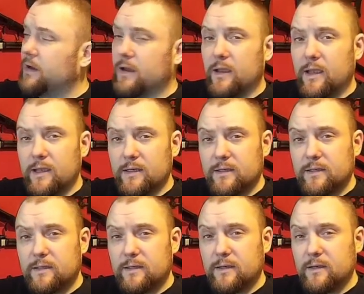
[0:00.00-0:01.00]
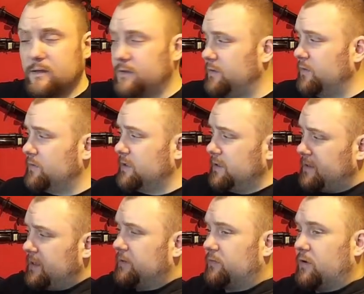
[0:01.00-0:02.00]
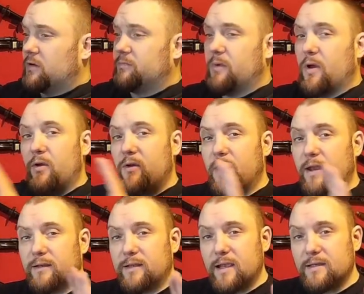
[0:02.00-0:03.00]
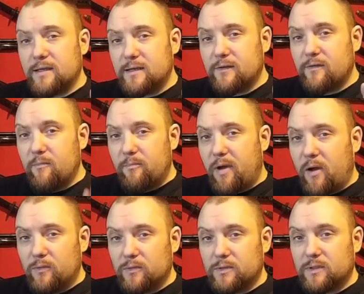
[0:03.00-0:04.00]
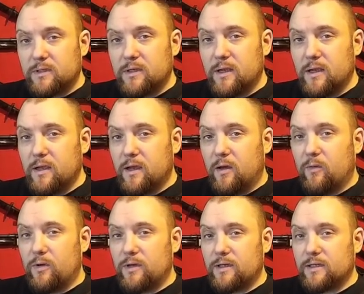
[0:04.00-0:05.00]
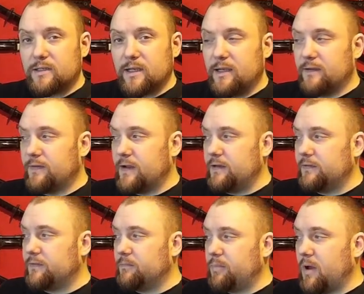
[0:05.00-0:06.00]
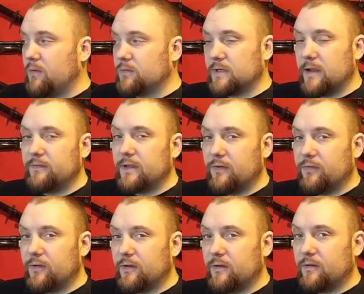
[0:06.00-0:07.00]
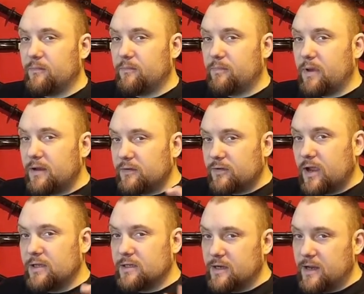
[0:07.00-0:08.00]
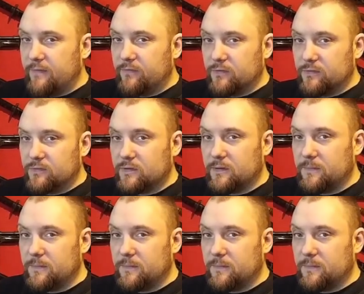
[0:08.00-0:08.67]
is using this crossbow and testing different bolts. I wanted to see if any of the bolts have different penetration levels.